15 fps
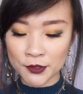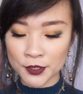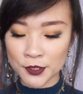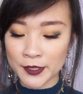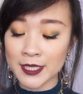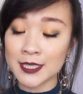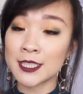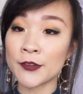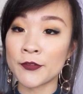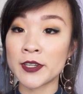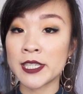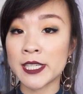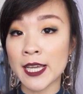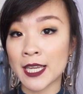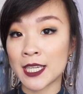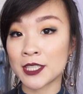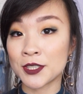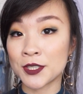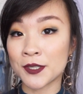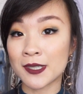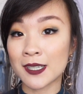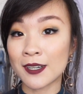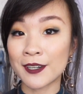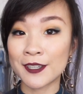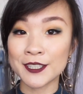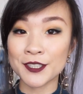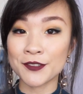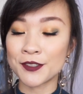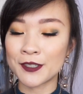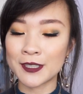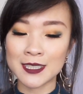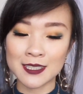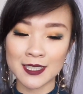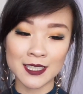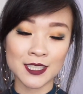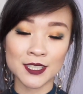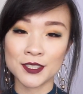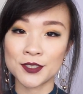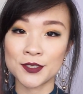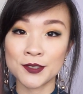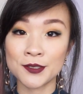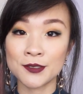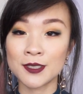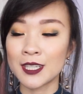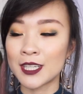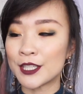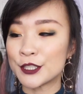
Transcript: you can definitely add it to your cart if you're intending to